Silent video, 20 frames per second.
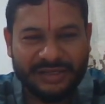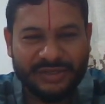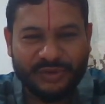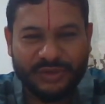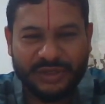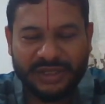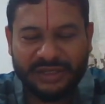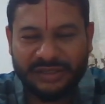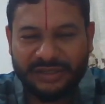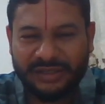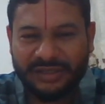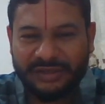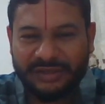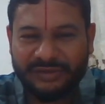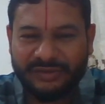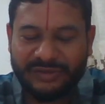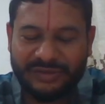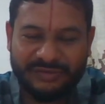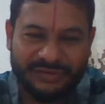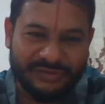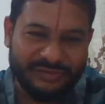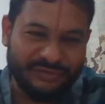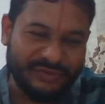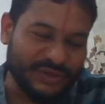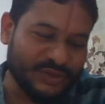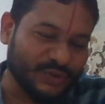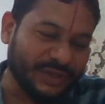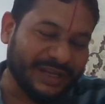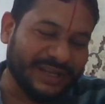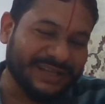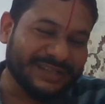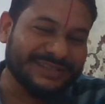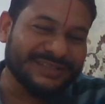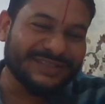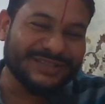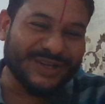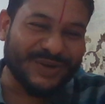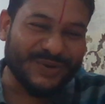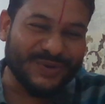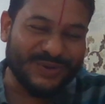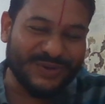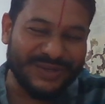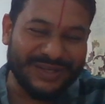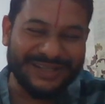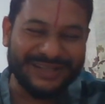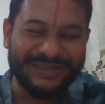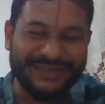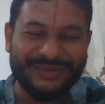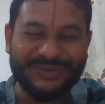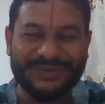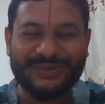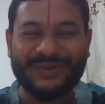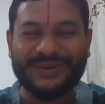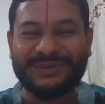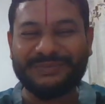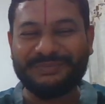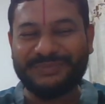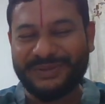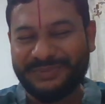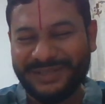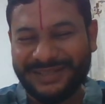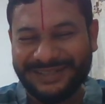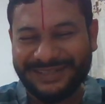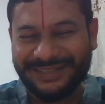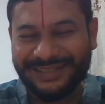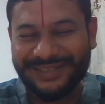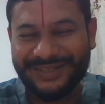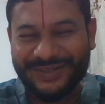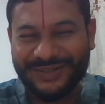you can visualize the sound, or maybe